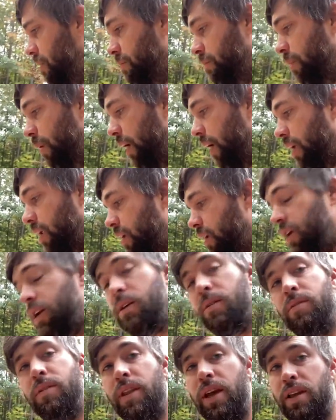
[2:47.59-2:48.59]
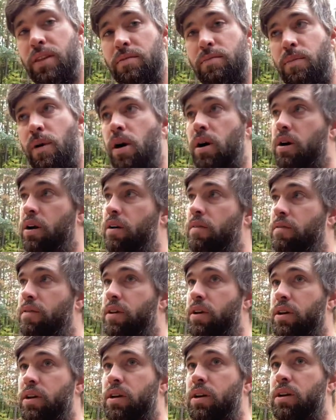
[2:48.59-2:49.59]
but you know that's part of
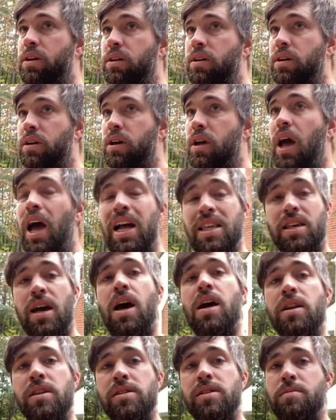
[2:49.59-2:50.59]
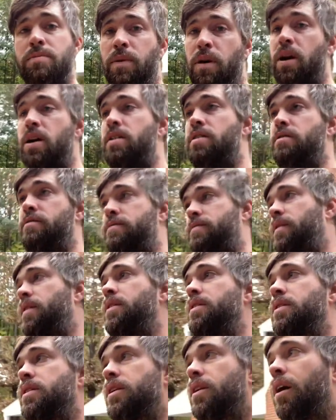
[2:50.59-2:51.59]
the that's honestly part of the
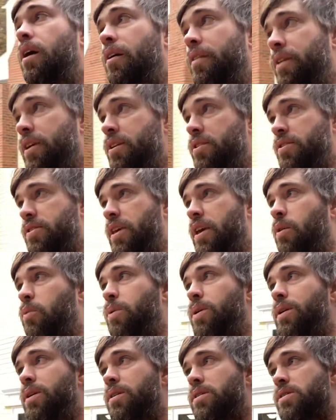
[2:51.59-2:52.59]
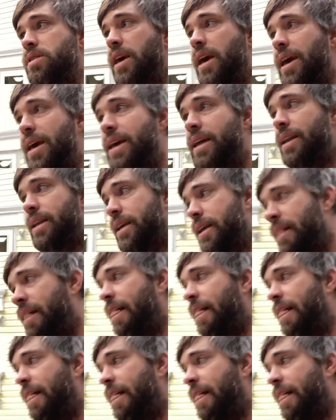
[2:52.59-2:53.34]
fun in all this. Like we said,